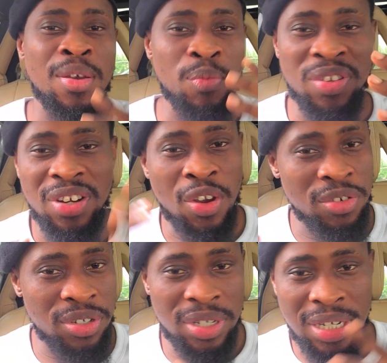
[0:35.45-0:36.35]
most of the
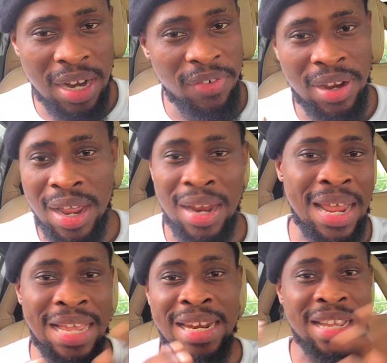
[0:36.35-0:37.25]
countries you see in Africa
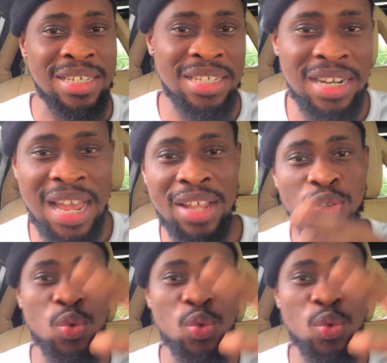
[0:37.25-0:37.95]
like Nigeria,